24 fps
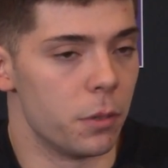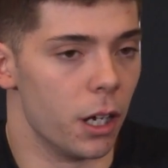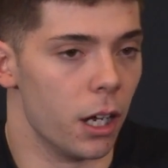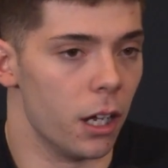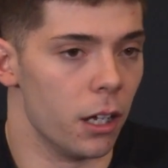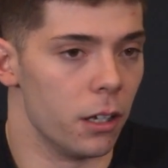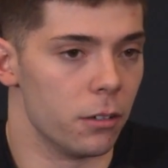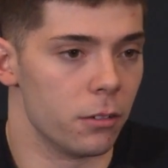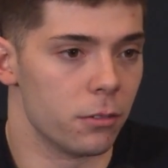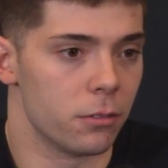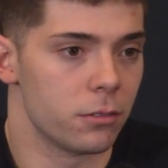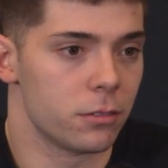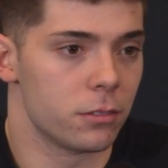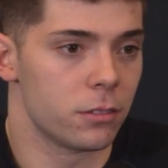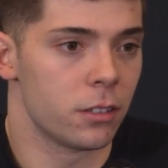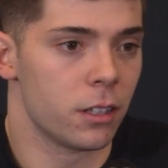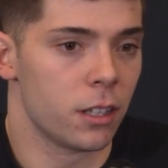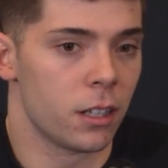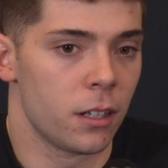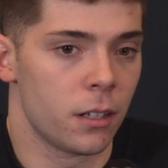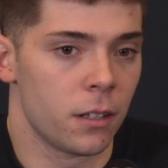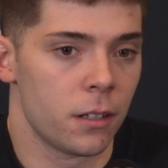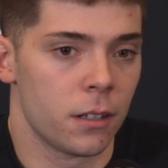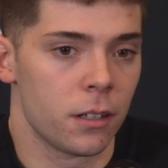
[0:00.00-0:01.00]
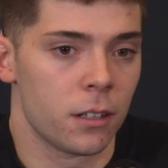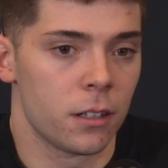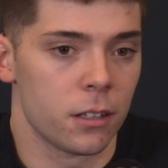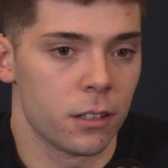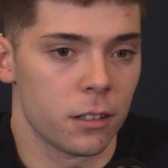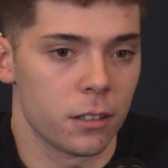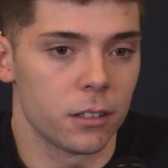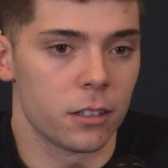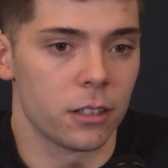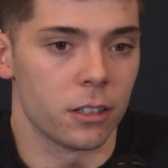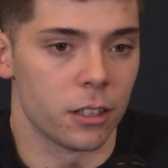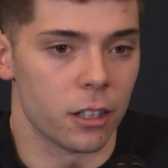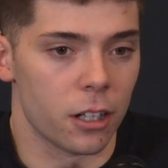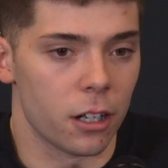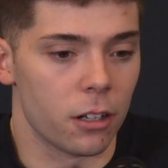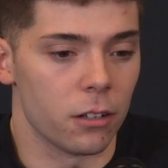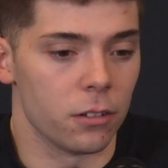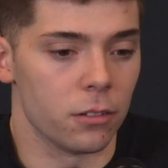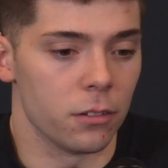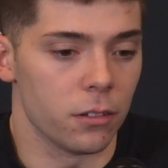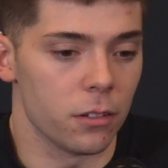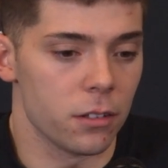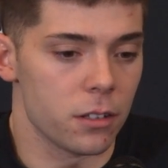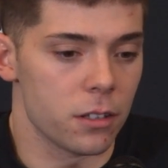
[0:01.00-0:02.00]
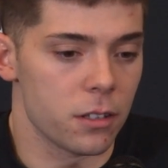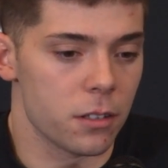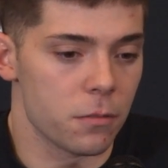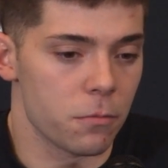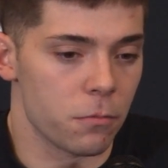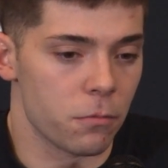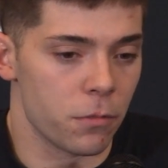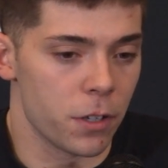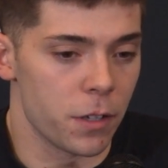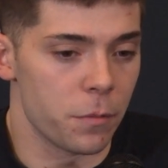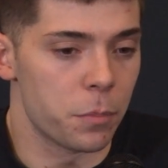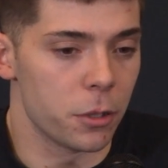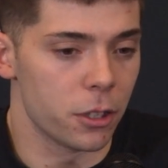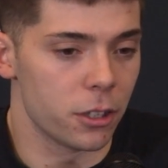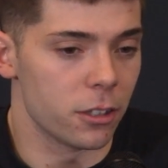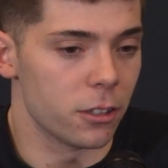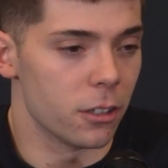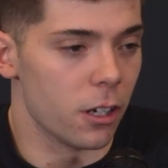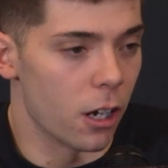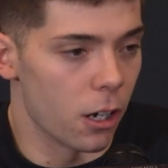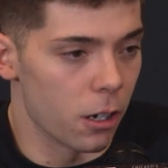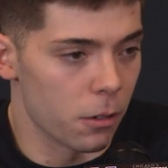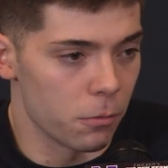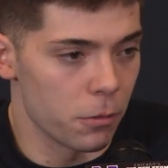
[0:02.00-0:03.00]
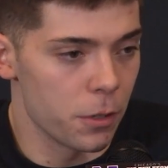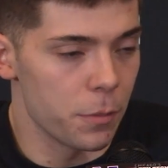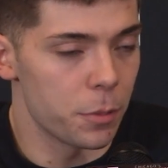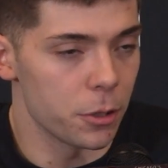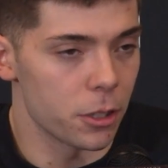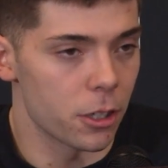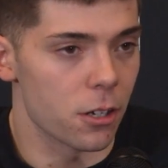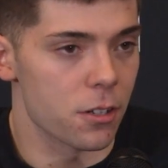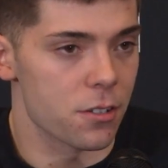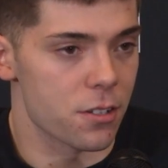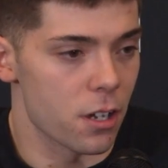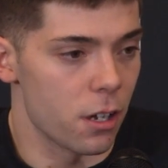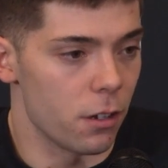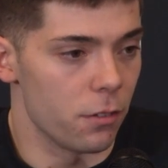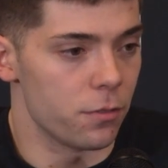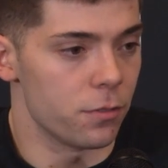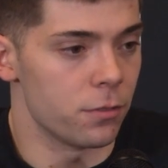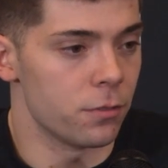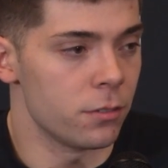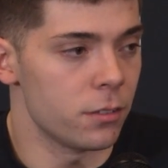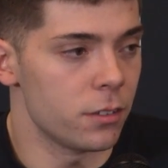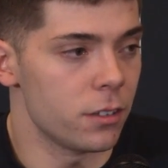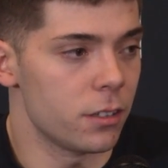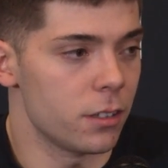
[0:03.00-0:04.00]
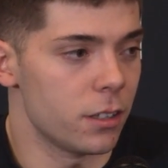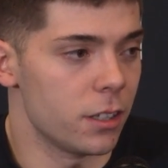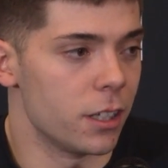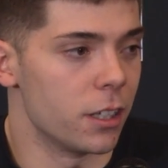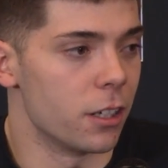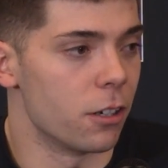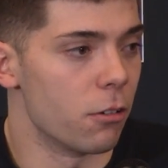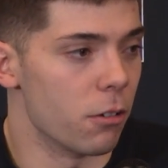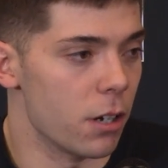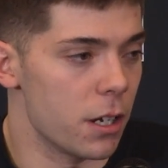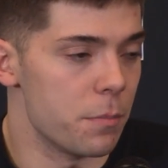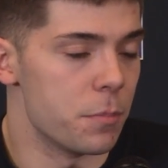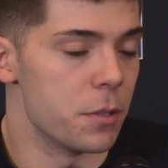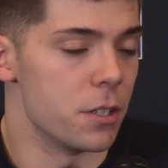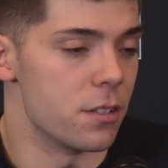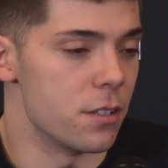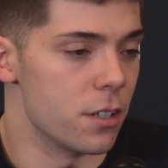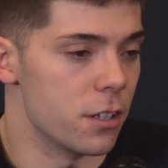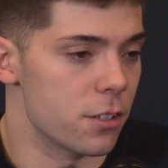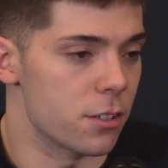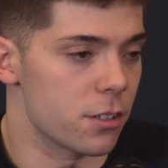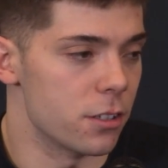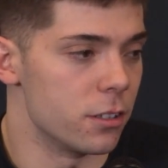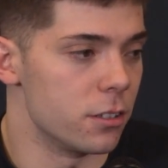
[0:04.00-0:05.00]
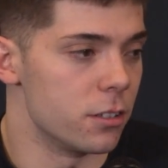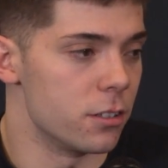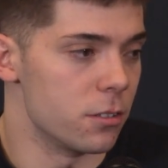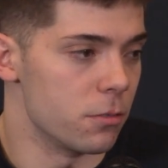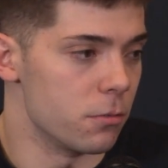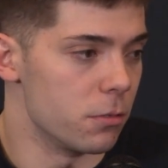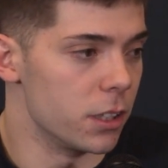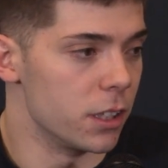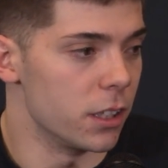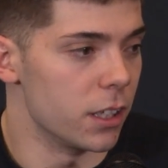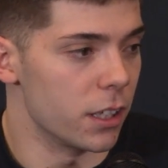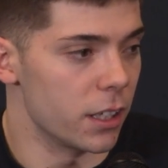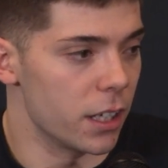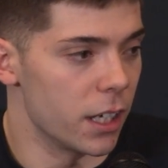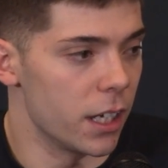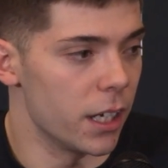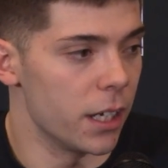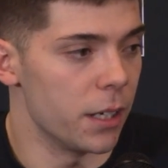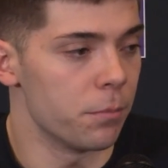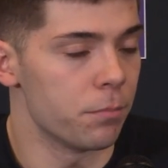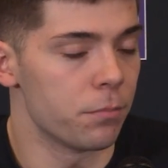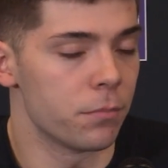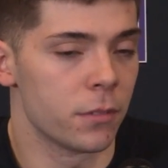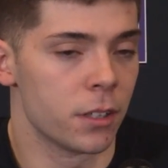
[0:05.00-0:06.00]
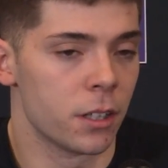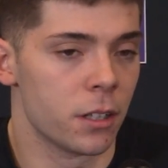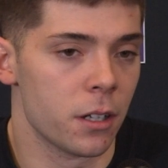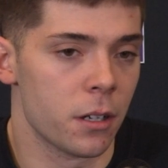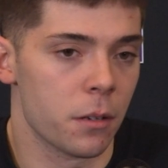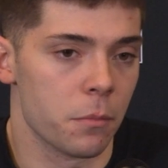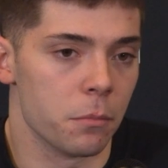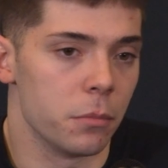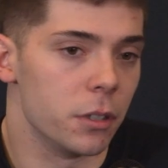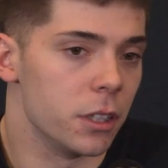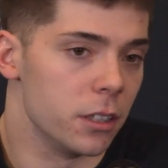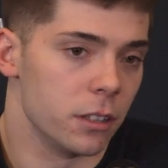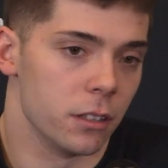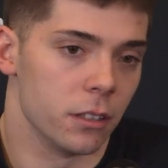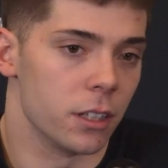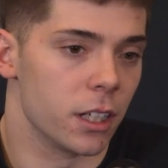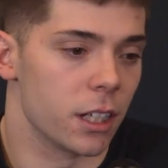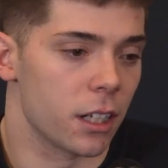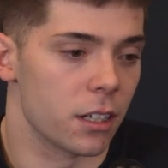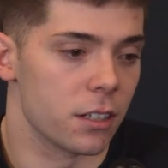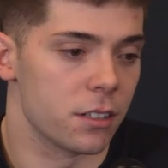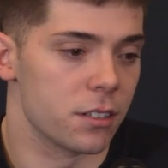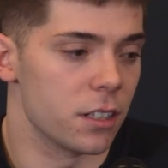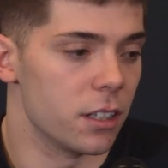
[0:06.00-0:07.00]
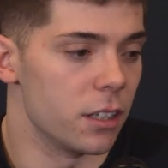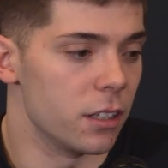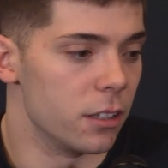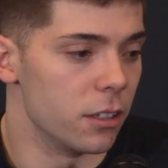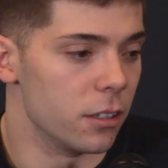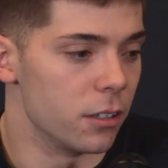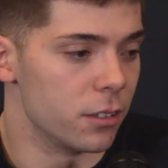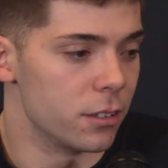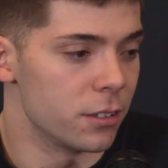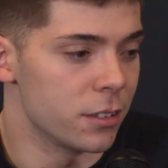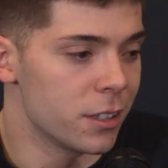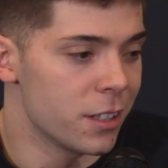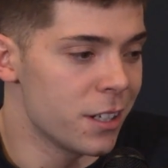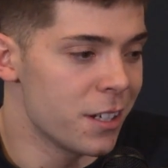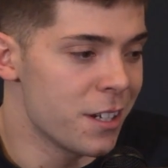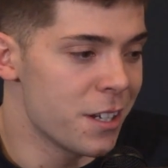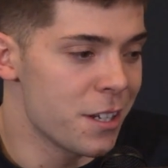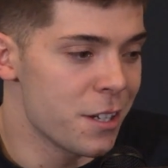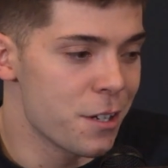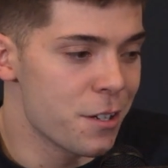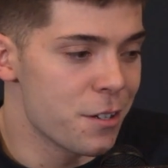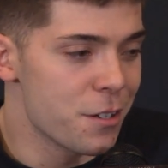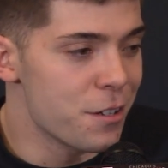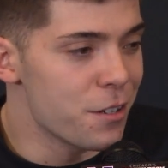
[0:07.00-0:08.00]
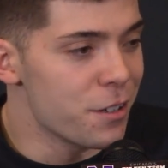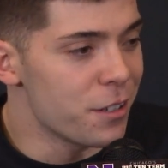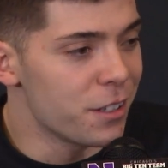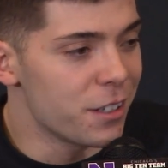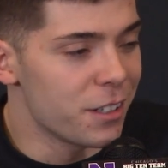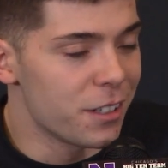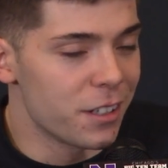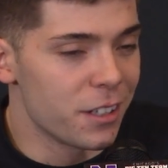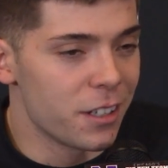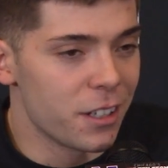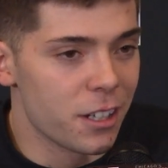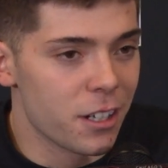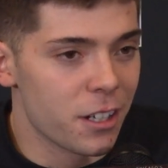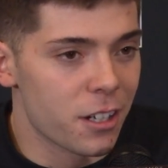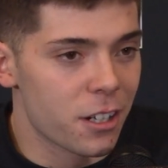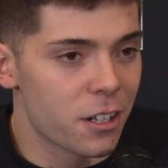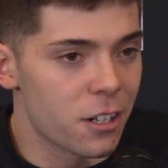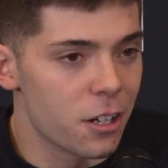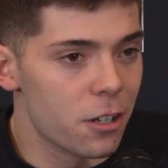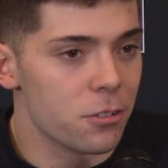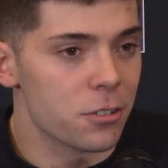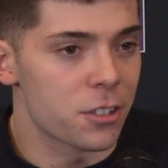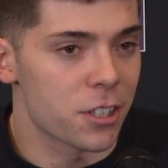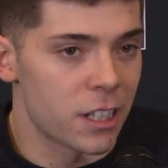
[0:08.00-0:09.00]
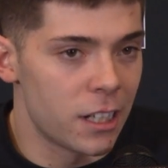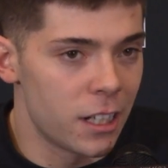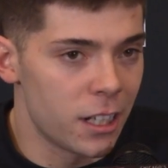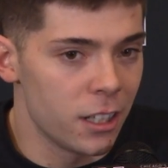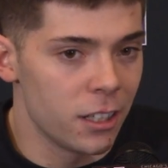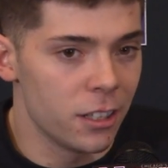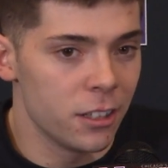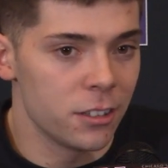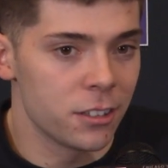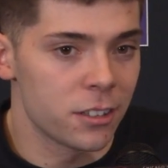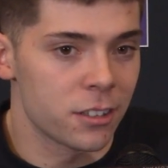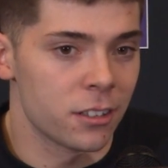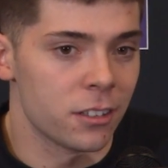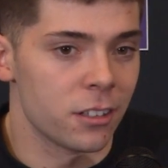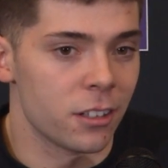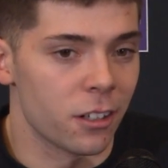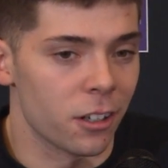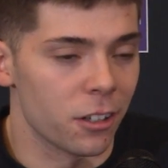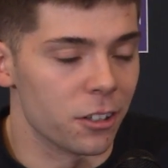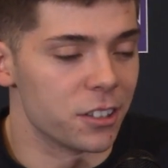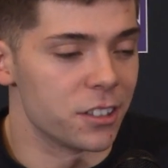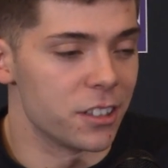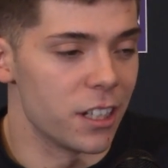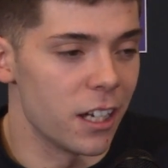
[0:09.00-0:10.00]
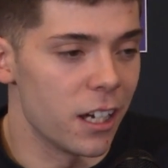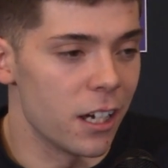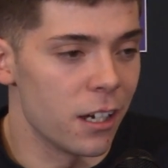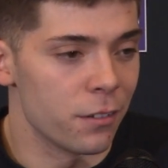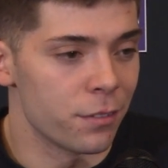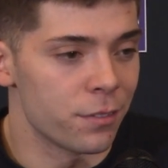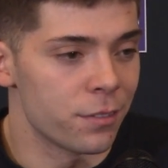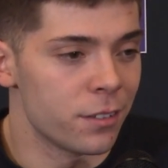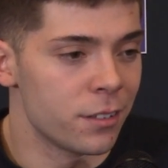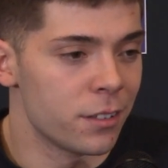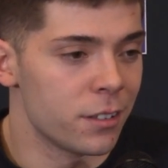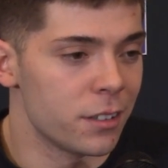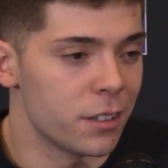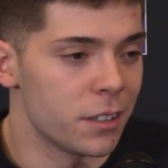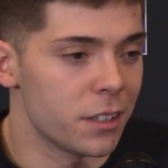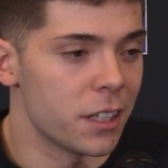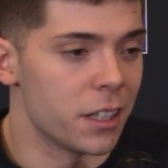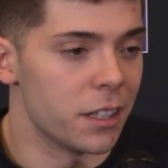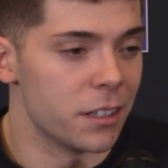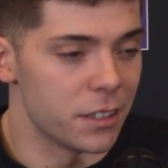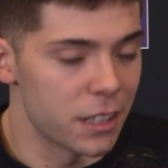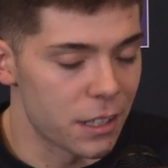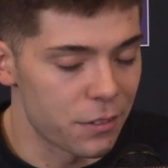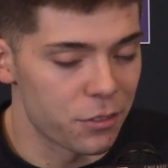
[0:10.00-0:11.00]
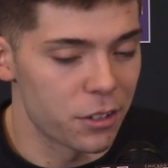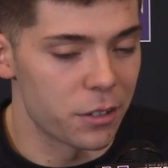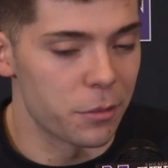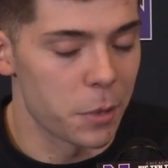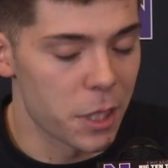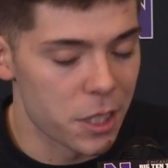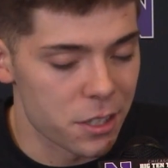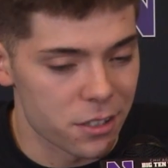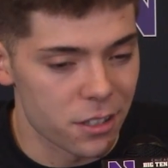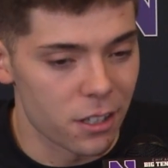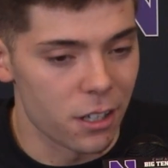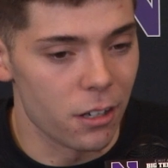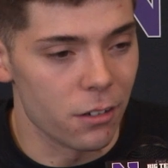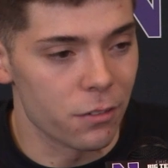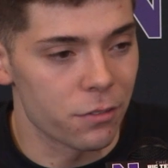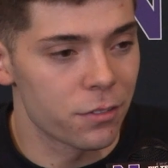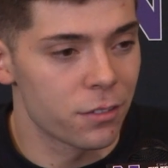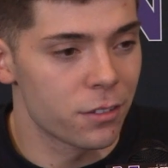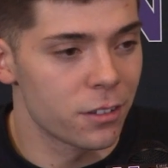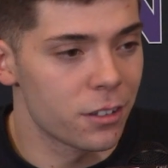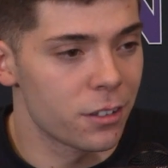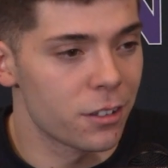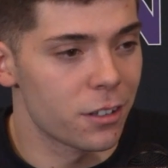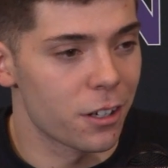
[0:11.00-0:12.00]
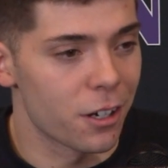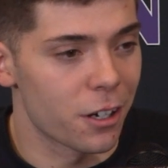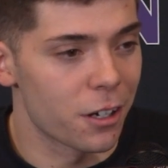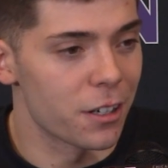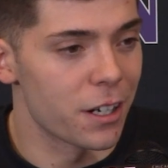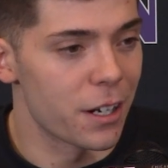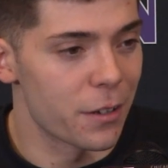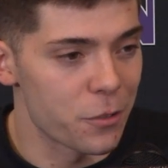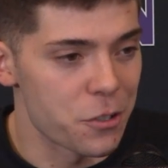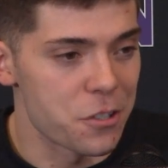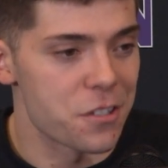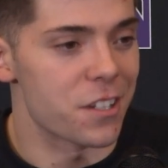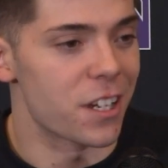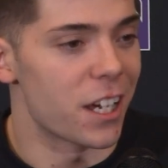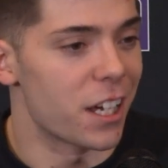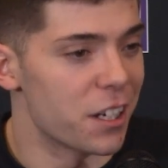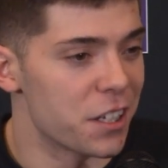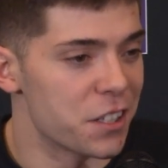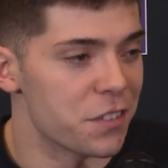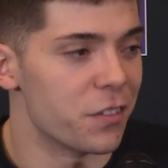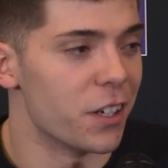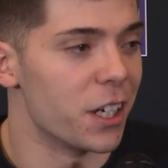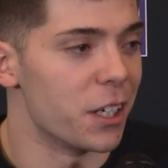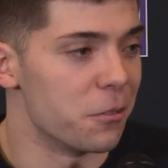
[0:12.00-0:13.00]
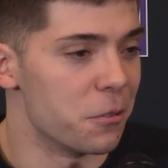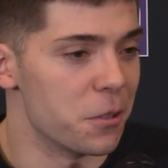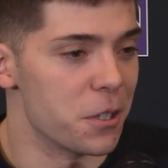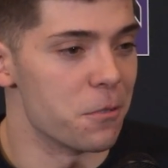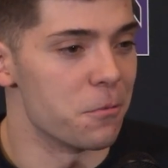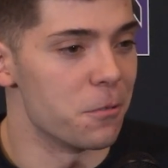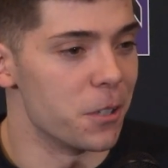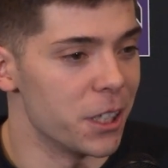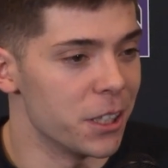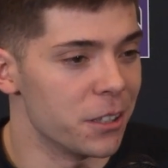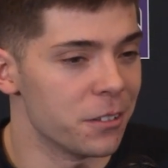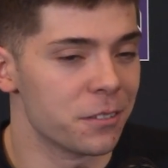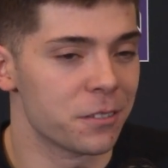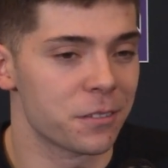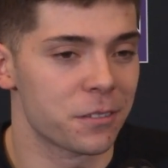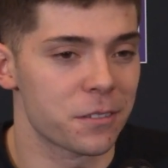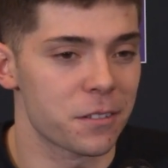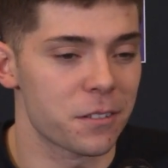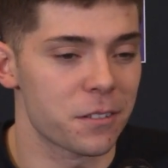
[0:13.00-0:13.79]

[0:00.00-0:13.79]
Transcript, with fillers: but you know we put on our we put ourselves in great position to win the game. But like I said, there's Coach Collins, our staff, and definitely myself are never satisfied with a win.